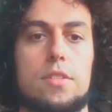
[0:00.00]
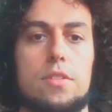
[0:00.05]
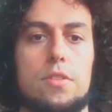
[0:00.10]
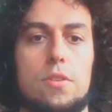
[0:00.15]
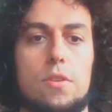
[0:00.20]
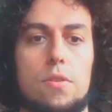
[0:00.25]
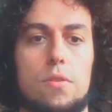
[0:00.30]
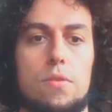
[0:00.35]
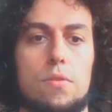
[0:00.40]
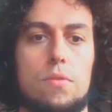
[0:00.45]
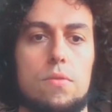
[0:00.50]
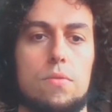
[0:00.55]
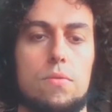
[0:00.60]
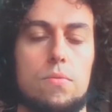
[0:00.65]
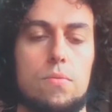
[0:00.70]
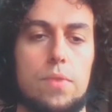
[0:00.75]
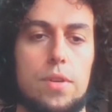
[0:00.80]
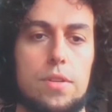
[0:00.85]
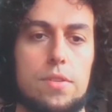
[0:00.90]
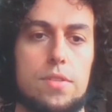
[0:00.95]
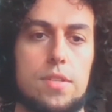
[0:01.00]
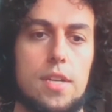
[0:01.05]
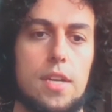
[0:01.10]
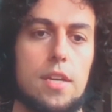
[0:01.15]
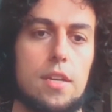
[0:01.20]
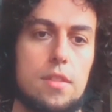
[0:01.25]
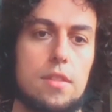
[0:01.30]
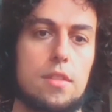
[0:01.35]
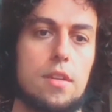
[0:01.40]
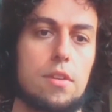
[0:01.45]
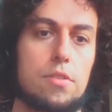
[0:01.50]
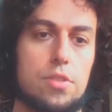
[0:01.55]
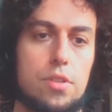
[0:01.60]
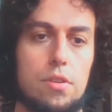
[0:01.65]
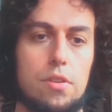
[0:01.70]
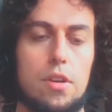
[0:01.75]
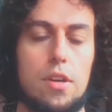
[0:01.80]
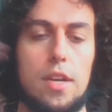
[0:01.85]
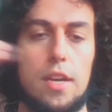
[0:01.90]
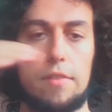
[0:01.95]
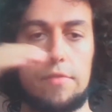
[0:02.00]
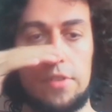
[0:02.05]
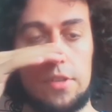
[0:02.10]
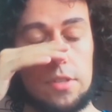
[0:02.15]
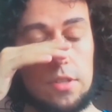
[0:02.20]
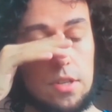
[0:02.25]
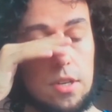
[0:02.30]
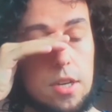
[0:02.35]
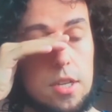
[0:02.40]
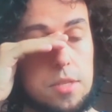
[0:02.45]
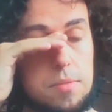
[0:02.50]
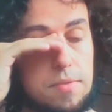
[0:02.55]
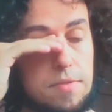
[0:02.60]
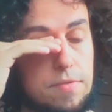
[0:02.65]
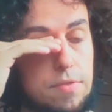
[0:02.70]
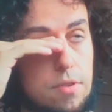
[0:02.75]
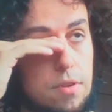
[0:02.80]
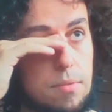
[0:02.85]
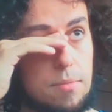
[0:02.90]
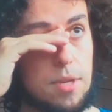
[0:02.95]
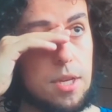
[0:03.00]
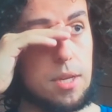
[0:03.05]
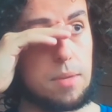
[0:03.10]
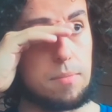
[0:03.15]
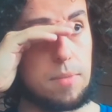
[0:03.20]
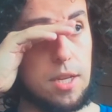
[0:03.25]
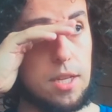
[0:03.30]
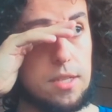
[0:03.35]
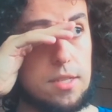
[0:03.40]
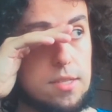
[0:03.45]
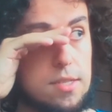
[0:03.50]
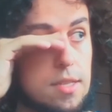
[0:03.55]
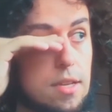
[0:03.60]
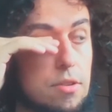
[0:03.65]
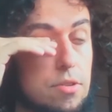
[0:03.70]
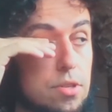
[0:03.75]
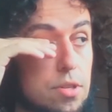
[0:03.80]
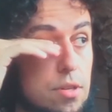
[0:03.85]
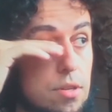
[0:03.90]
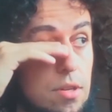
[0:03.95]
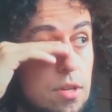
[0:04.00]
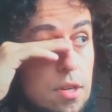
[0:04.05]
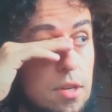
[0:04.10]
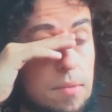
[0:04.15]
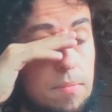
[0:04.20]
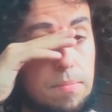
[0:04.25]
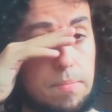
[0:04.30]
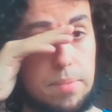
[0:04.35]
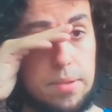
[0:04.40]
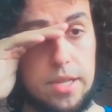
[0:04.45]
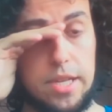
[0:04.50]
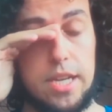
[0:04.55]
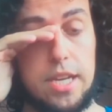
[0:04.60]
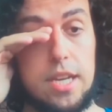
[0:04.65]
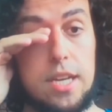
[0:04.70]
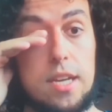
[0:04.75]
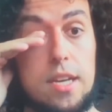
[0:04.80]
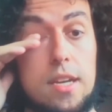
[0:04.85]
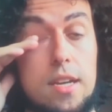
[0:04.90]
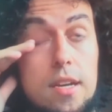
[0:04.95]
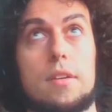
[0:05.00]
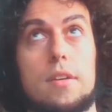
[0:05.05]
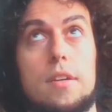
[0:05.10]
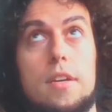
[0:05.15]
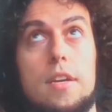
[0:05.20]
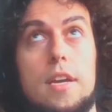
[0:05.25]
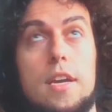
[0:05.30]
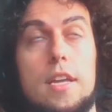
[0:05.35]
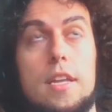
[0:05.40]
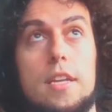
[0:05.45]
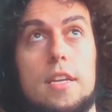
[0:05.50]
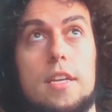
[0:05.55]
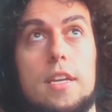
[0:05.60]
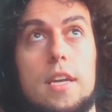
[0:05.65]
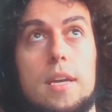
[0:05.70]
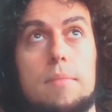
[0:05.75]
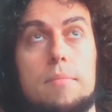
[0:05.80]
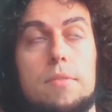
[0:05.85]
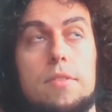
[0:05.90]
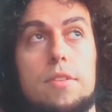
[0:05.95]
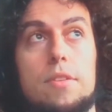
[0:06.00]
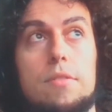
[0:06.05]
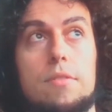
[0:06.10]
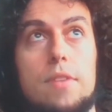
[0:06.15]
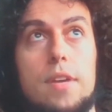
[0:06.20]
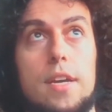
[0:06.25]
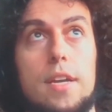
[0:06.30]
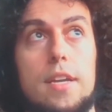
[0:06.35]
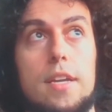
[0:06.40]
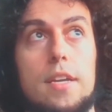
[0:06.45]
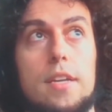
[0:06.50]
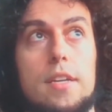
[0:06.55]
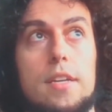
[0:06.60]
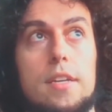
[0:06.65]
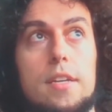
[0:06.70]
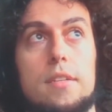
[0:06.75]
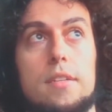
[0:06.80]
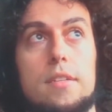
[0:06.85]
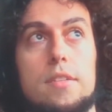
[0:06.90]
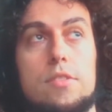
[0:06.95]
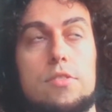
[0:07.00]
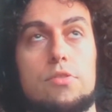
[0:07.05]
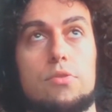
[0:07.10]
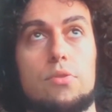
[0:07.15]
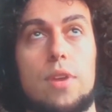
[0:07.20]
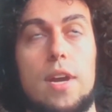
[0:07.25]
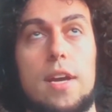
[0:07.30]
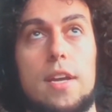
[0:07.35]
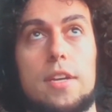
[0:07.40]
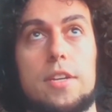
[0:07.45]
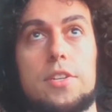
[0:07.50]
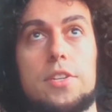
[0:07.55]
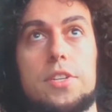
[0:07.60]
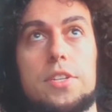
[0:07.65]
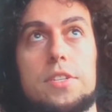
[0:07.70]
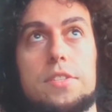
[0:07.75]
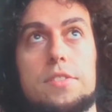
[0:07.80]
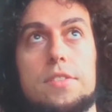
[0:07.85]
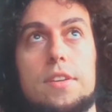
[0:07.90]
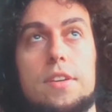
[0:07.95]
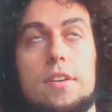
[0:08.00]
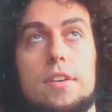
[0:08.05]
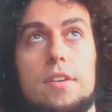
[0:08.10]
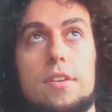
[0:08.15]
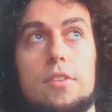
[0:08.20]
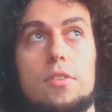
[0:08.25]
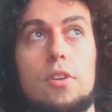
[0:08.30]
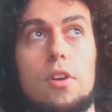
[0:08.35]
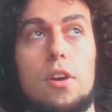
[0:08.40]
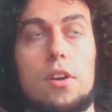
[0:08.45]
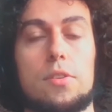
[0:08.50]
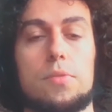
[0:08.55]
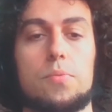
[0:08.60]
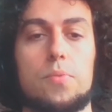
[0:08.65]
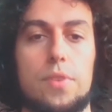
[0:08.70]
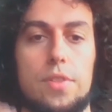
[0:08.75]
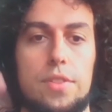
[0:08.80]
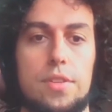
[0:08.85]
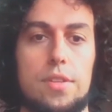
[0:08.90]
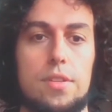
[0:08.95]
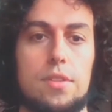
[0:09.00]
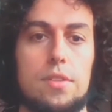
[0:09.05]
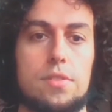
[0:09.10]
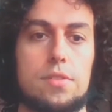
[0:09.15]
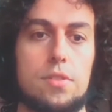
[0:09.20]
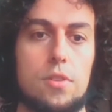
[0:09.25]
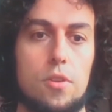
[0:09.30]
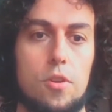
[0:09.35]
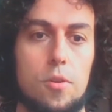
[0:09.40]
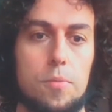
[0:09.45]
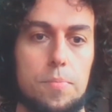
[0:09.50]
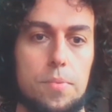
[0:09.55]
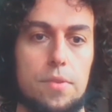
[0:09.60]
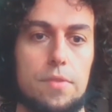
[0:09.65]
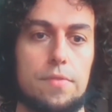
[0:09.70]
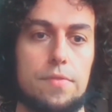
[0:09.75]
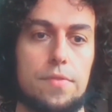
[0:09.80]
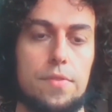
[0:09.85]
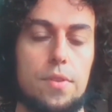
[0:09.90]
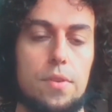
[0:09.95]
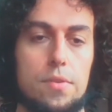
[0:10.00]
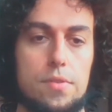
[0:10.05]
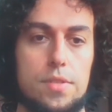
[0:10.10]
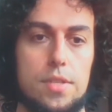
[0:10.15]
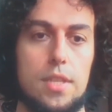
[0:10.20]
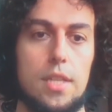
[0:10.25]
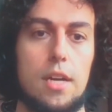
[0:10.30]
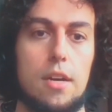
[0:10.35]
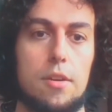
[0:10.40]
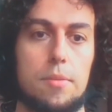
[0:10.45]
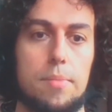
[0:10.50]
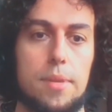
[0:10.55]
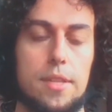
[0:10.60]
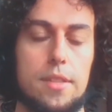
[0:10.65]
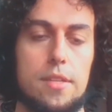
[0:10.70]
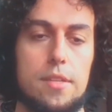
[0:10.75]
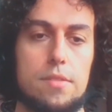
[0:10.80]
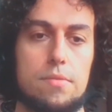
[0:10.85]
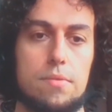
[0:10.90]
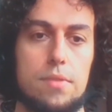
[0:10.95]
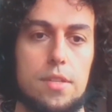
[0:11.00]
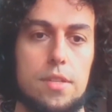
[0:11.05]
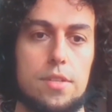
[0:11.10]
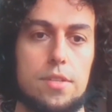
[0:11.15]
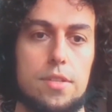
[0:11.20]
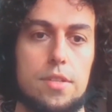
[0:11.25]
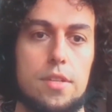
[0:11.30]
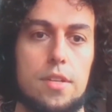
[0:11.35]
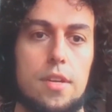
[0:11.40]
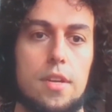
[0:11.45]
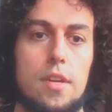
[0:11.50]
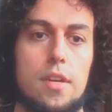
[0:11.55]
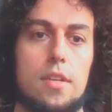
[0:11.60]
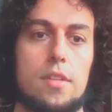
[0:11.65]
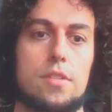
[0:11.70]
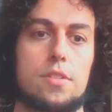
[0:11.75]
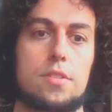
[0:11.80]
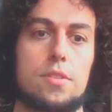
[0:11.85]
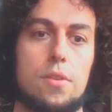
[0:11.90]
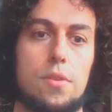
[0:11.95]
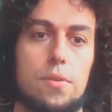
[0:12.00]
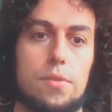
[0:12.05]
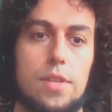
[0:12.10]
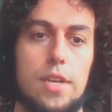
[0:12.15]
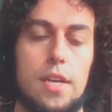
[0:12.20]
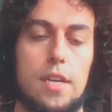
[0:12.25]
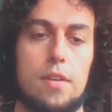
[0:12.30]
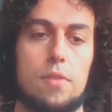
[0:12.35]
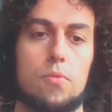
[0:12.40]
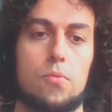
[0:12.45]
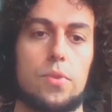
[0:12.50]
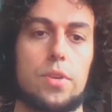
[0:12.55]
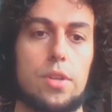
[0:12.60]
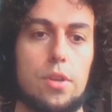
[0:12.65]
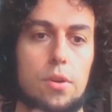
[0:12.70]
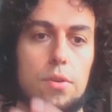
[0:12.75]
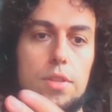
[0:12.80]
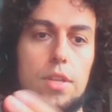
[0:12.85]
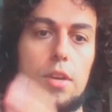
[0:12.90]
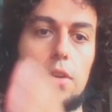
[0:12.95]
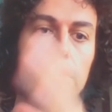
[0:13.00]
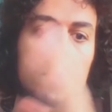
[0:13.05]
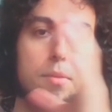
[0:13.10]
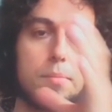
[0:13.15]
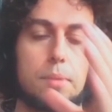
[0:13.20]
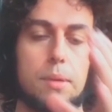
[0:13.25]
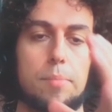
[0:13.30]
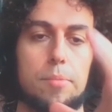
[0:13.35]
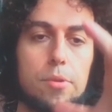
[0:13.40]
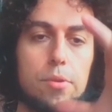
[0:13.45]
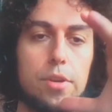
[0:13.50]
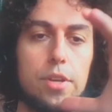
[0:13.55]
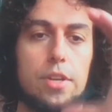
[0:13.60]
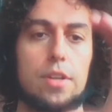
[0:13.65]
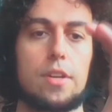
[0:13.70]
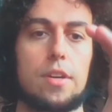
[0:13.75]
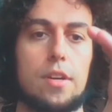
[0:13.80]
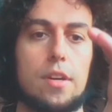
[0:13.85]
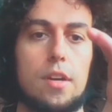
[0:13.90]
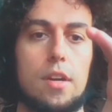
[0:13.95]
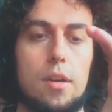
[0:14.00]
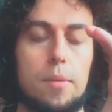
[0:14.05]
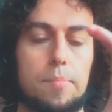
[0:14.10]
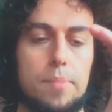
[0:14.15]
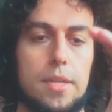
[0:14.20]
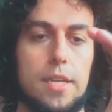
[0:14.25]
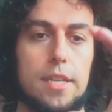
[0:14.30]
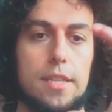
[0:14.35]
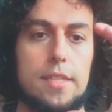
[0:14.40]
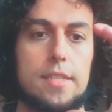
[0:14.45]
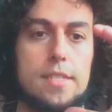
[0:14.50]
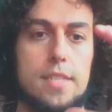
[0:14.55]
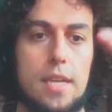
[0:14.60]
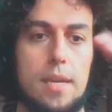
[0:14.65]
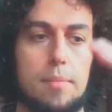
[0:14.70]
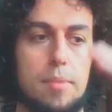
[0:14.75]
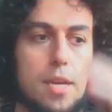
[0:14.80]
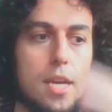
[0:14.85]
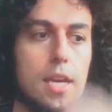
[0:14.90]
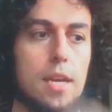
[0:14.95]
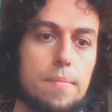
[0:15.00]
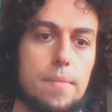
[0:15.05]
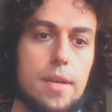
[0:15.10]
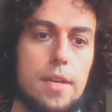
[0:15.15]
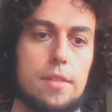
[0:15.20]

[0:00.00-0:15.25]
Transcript: So when you say thou shalt not have other gods before me, it means thou shalt not play any game theoretic strategies that are not within the scope of those allowed by this religion, so that we know that all the people here are playing the same game.